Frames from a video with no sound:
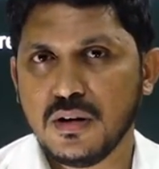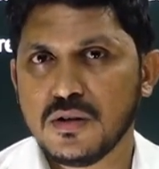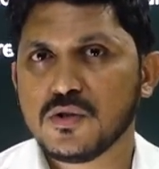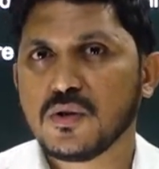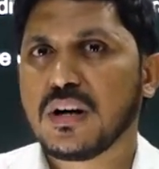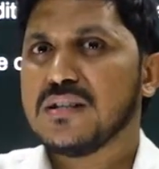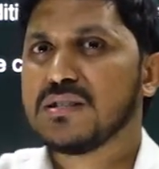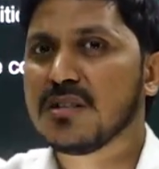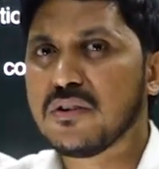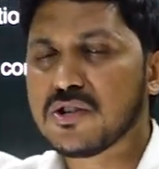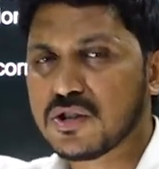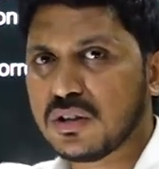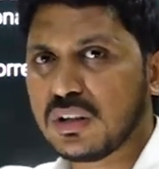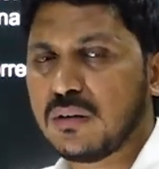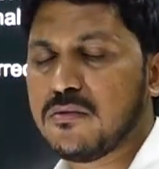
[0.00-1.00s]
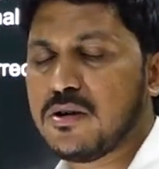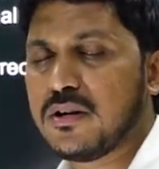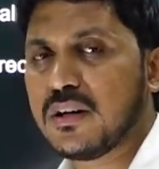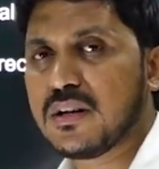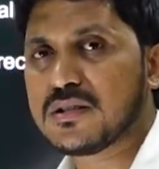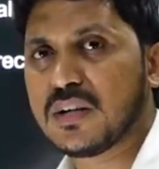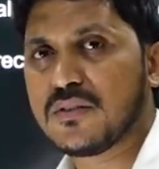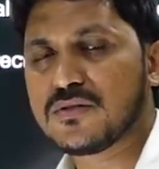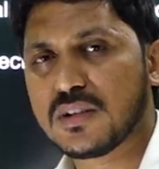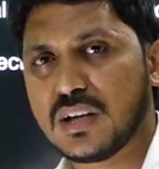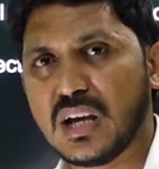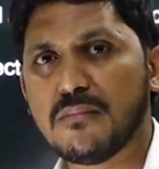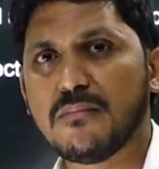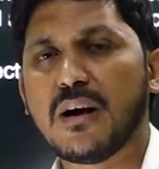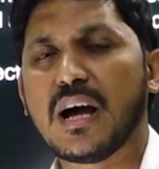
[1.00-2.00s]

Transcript: So conservation community reserves came